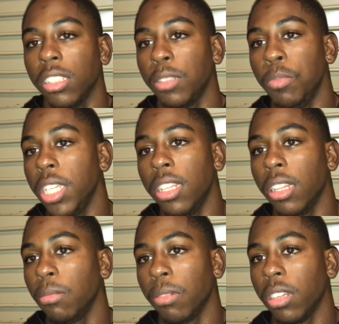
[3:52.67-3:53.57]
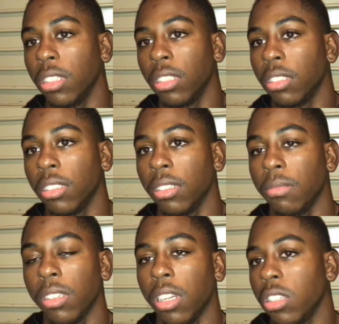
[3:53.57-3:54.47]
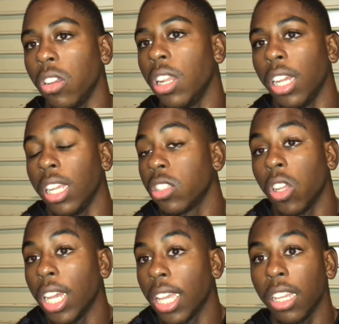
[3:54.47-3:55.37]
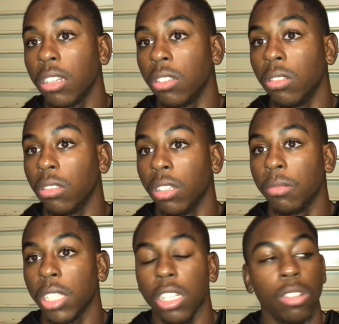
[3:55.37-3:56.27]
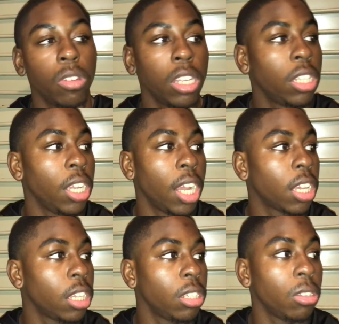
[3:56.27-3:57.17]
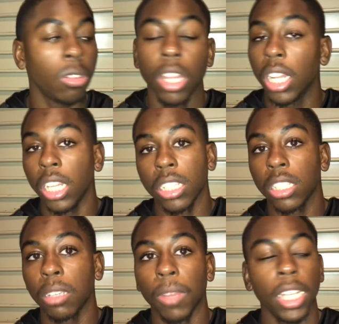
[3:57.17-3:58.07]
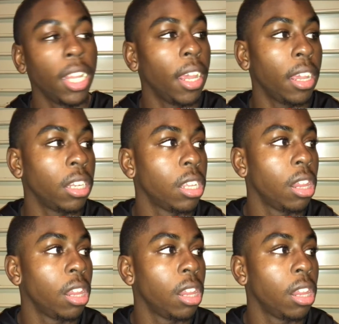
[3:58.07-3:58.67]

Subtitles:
Just beat Dylan Price. You know what I'm saying? That's all I can do. You know what I'm saying? Do everything I can do. Listen to my team,